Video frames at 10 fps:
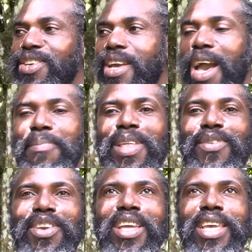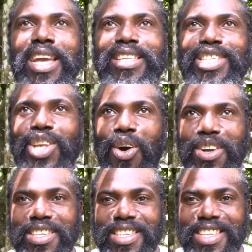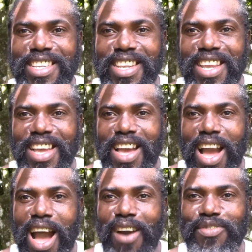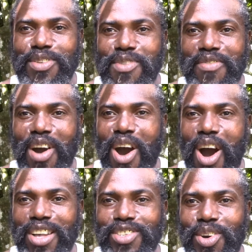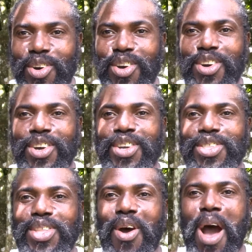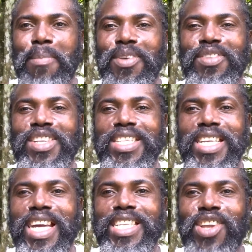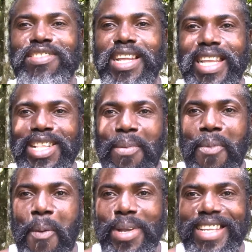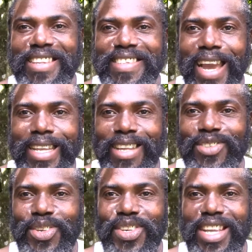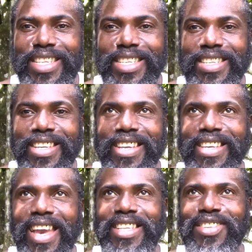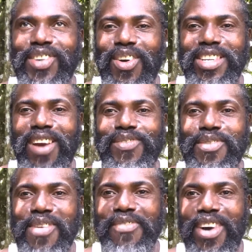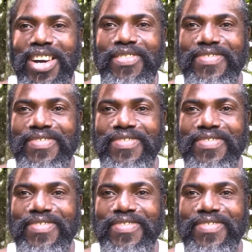I believe you can hear the song of the river also now I'm just going to take a, just a little moment of silence so you can hear the song of the river.